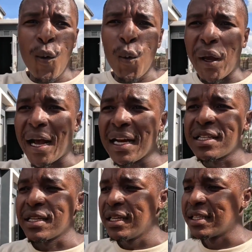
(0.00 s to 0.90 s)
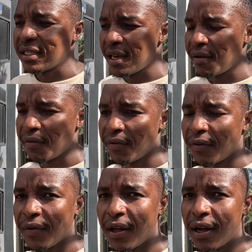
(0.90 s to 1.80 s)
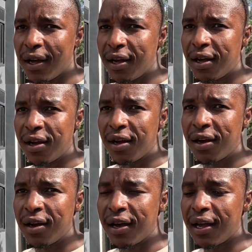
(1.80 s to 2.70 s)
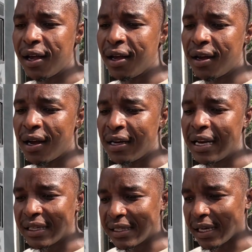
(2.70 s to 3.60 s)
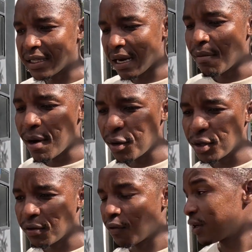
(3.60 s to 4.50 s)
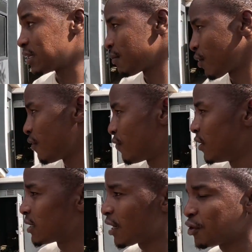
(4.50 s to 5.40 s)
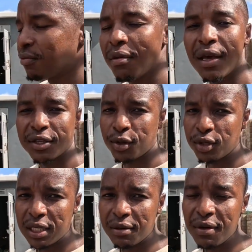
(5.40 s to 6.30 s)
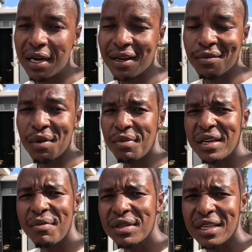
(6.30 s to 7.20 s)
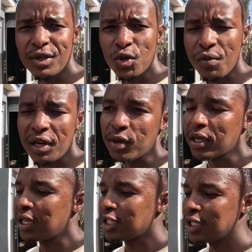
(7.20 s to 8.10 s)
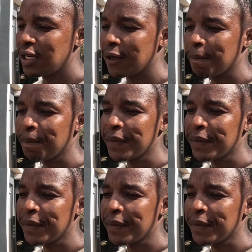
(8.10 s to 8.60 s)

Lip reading: we can't really save an exact amount. For example, if this house maybe has costed me like maybe, let me say 2 million Kenya shilling,